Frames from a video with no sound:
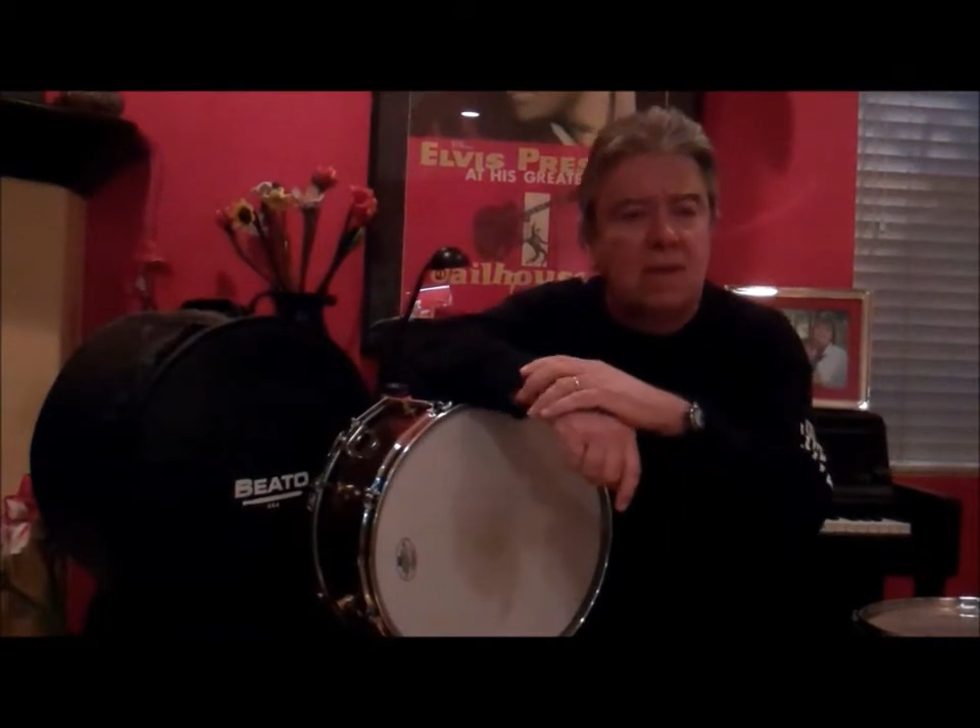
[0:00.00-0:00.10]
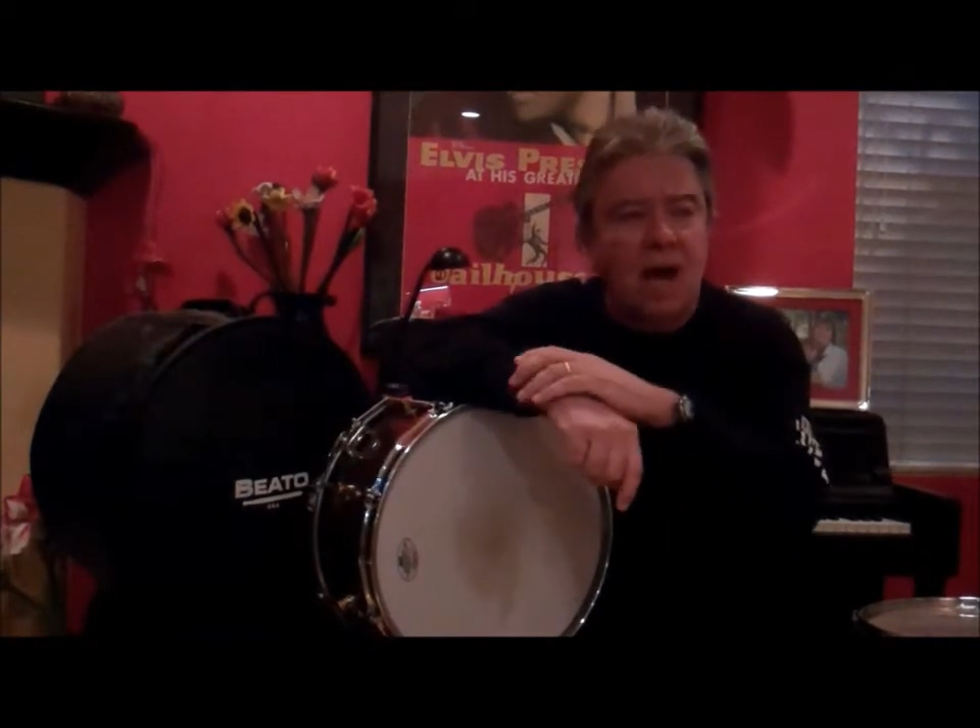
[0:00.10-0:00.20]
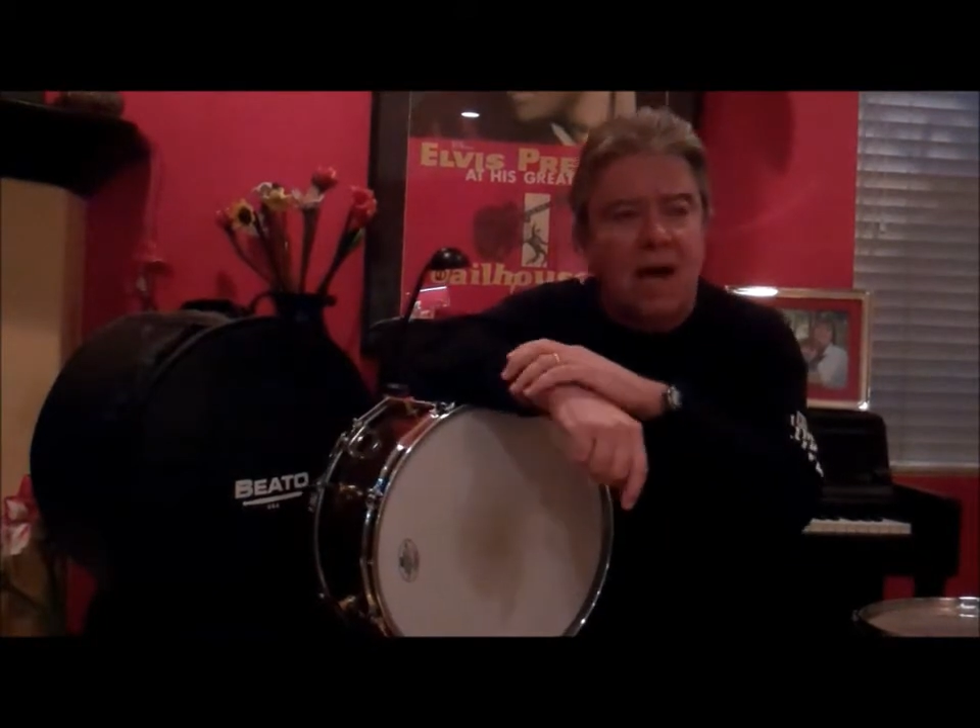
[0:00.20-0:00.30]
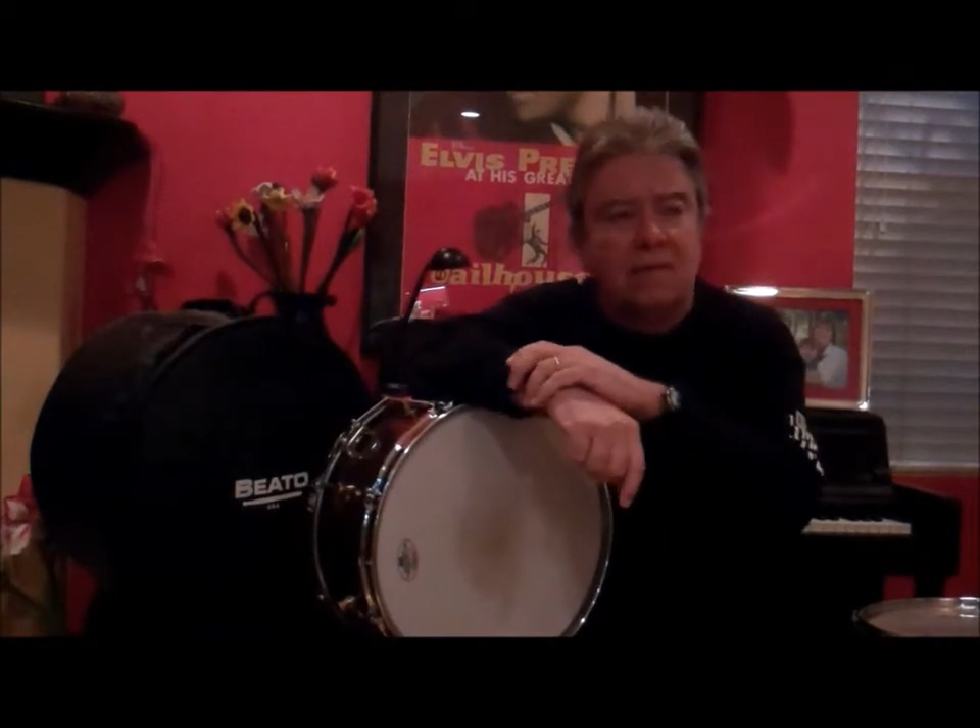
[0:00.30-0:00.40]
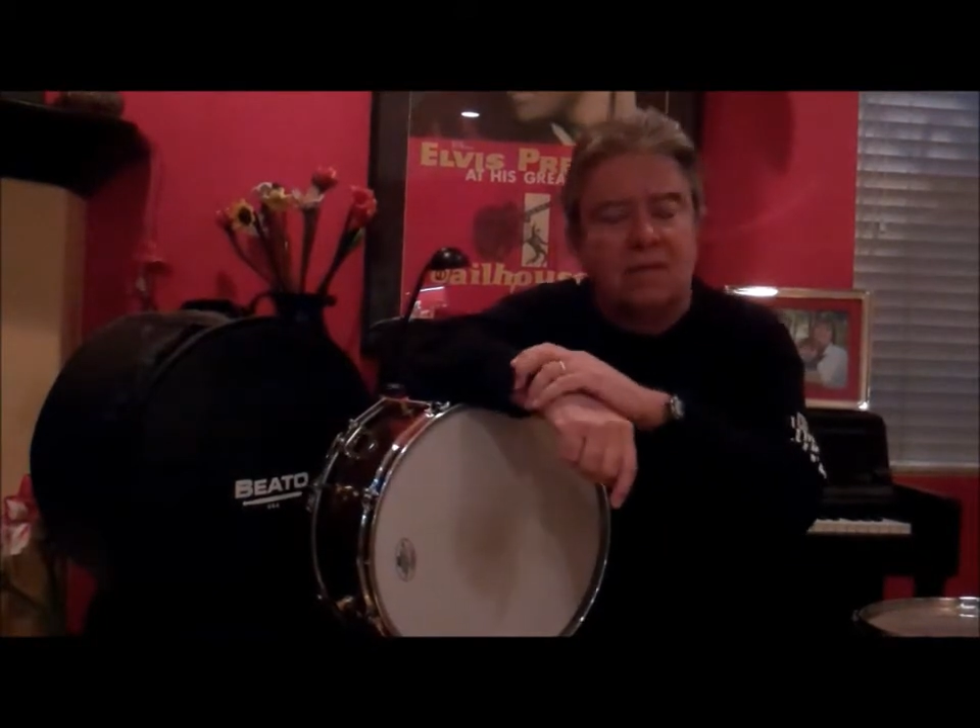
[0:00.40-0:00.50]

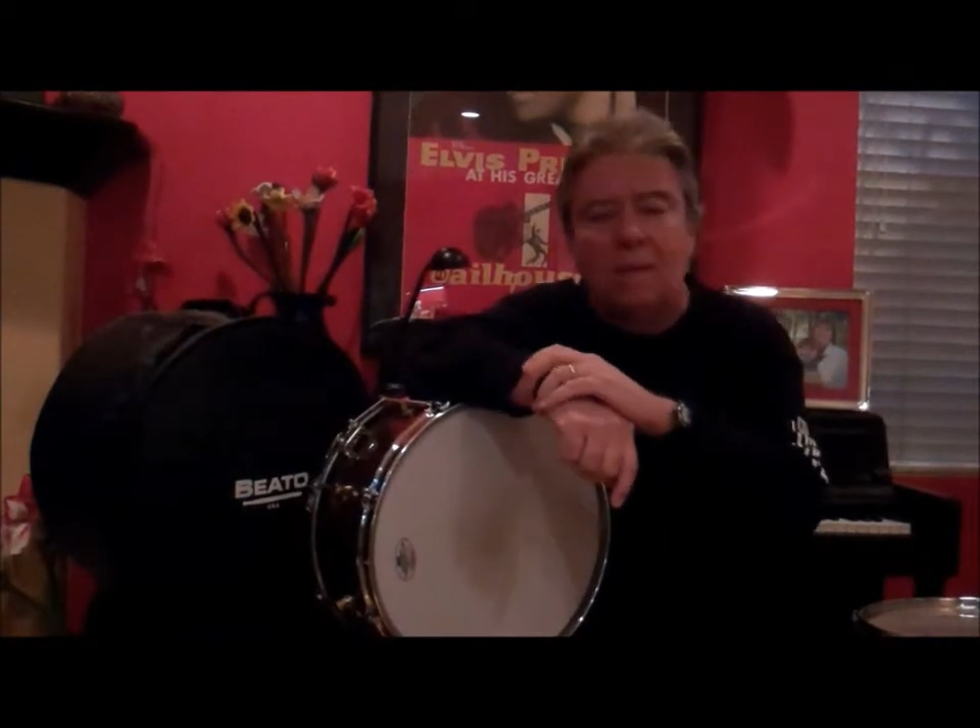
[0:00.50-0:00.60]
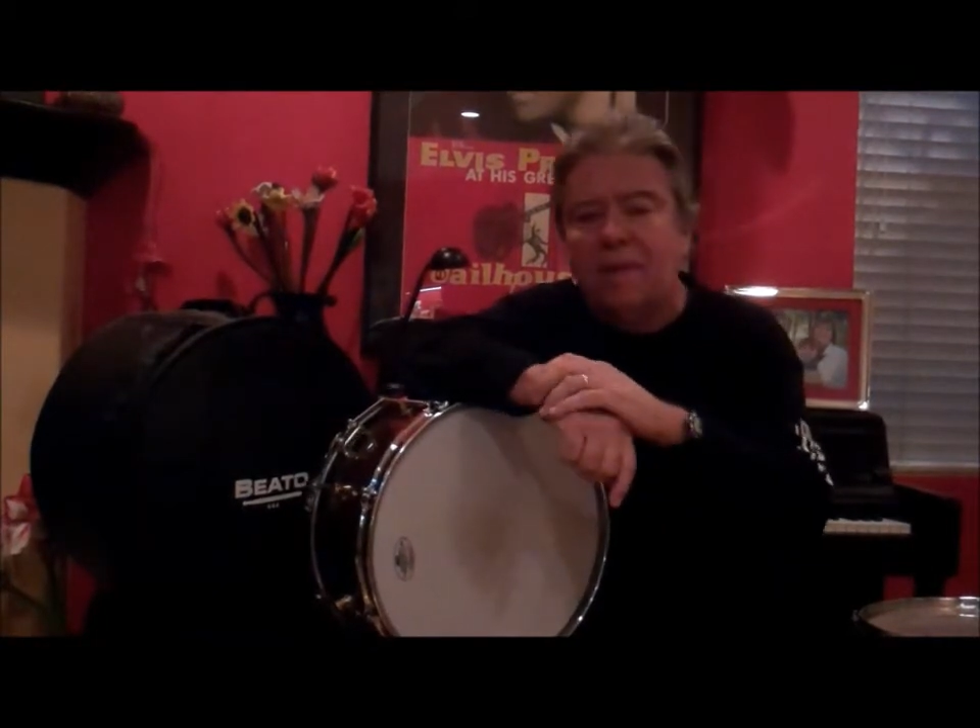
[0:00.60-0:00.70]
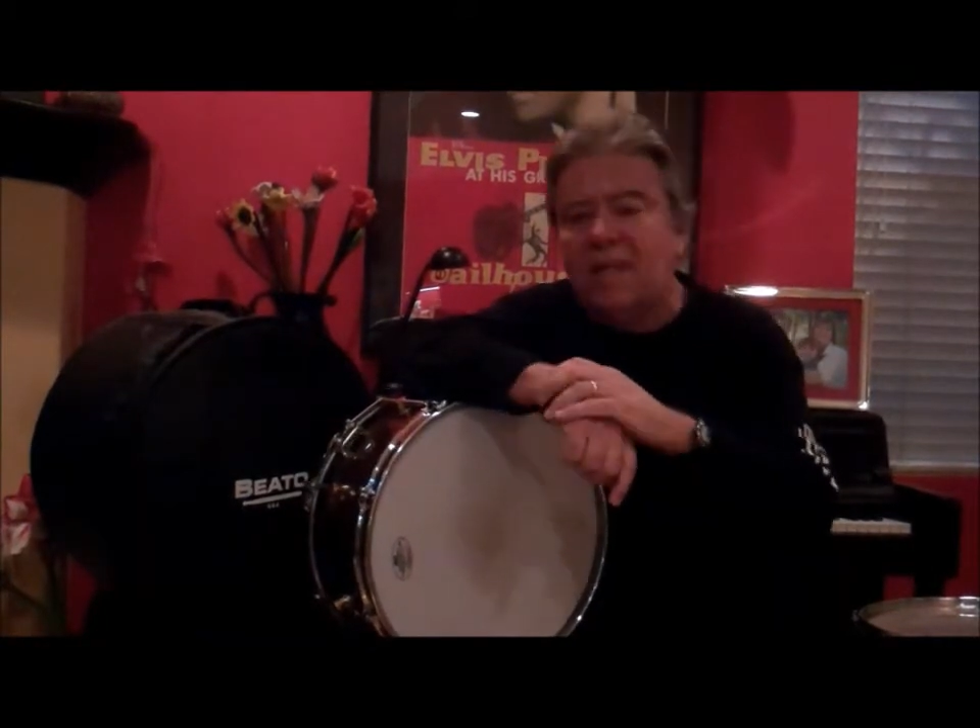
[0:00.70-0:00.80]
some of